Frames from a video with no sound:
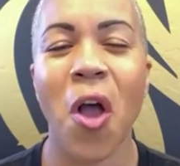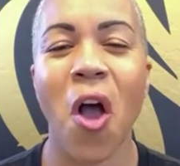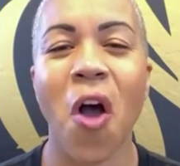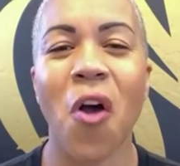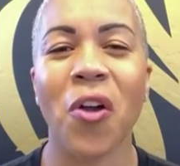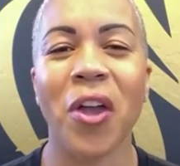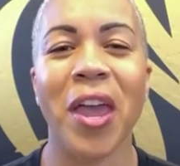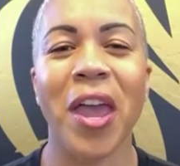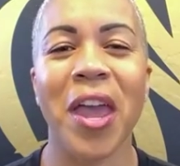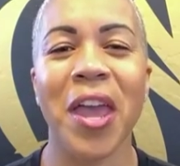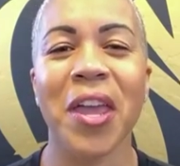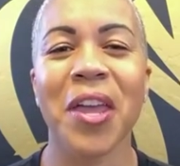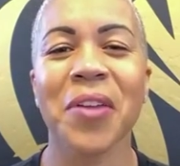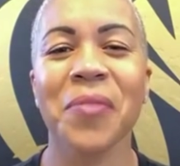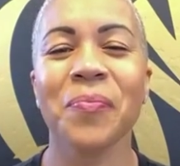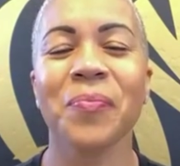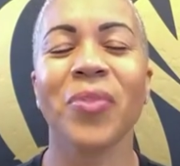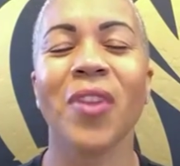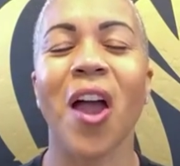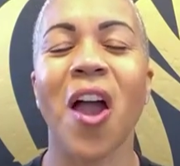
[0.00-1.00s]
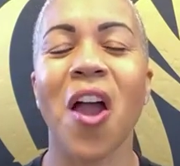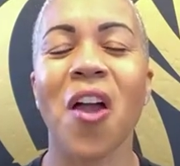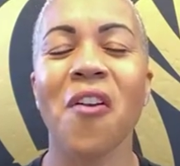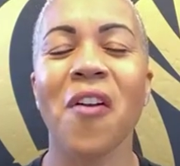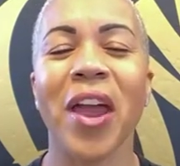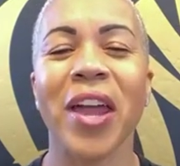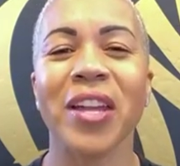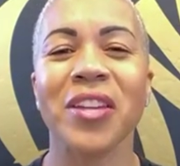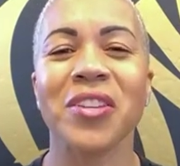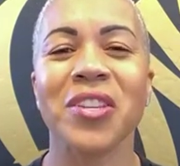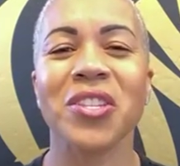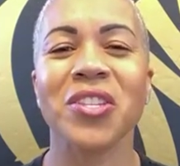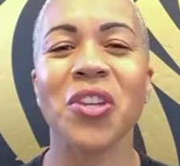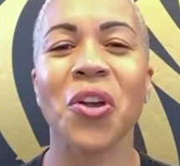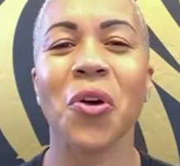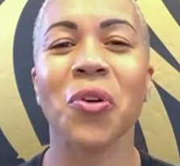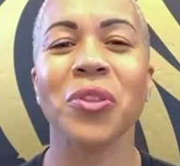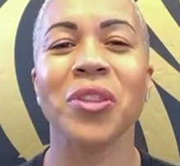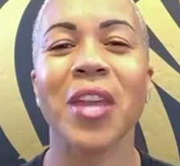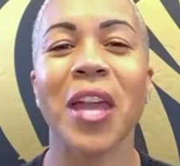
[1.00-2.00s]
Okay? All right,
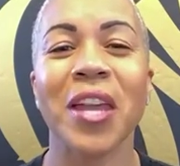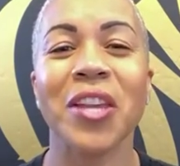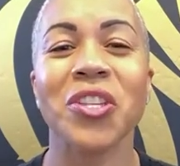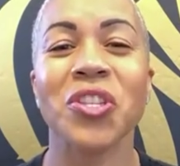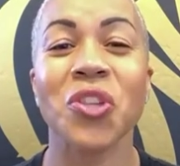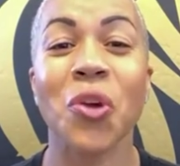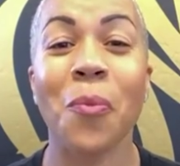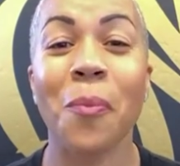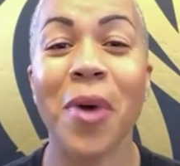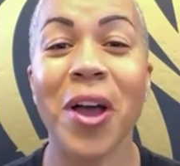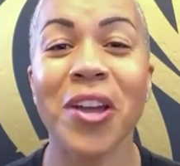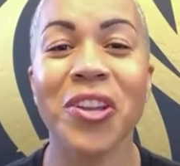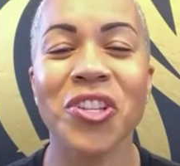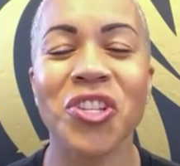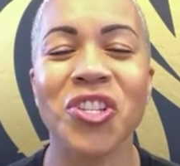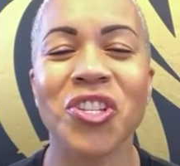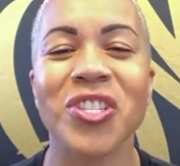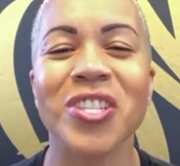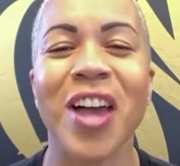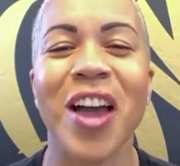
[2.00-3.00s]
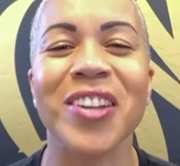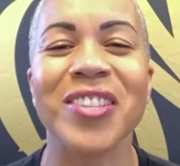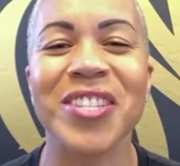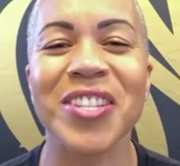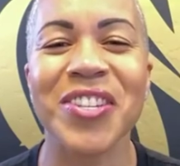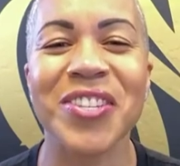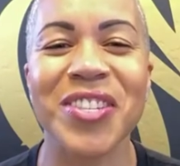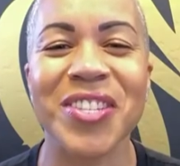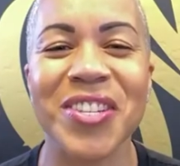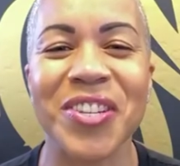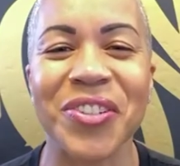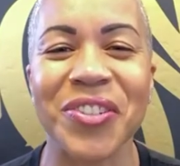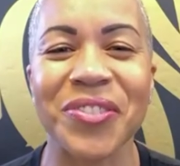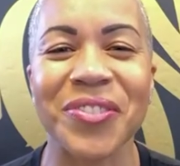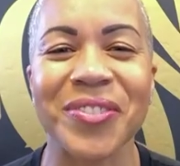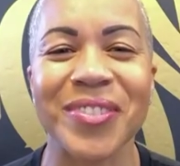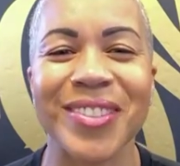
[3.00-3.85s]
so thanks so much. Talk to you soon.